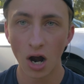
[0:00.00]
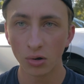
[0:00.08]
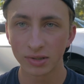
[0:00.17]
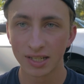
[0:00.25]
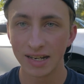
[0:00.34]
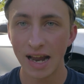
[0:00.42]
So
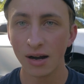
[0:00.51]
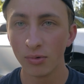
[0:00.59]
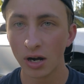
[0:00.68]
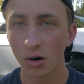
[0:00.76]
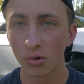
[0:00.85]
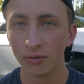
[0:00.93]
today
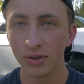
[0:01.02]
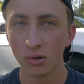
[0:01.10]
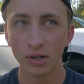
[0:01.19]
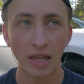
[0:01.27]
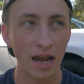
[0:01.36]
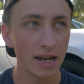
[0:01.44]
we are
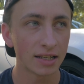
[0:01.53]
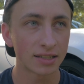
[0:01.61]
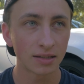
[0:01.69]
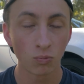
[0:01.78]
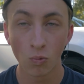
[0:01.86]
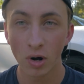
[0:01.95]
reviewing the
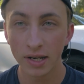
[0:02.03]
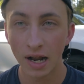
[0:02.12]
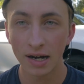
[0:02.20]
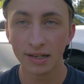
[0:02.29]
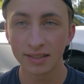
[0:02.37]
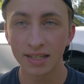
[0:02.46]

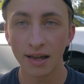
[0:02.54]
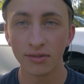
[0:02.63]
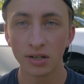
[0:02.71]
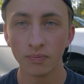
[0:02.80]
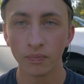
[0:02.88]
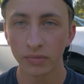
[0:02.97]

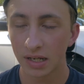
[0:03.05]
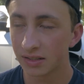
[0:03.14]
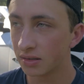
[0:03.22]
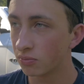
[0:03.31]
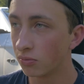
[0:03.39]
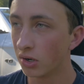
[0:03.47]
S197.
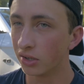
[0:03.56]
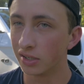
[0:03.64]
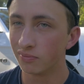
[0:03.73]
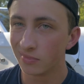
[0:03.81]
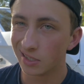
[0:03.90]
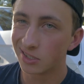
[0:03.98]
It's
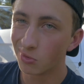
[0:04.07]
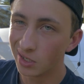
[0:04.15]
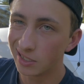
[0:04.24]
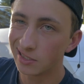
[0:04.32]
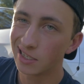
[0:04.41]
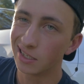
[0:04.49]
really the
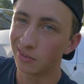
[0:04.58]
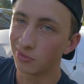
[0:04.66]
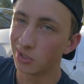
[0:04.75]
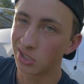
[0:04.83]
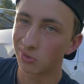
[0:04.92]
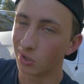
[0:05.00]
2010 if
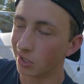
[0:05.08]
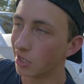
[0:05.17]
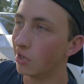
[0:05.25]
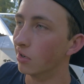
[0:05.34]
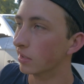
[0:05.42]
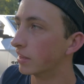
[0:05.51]
you just want to
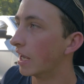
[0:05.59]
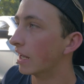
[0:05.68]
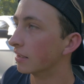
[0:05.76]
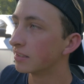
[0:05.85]
call it that.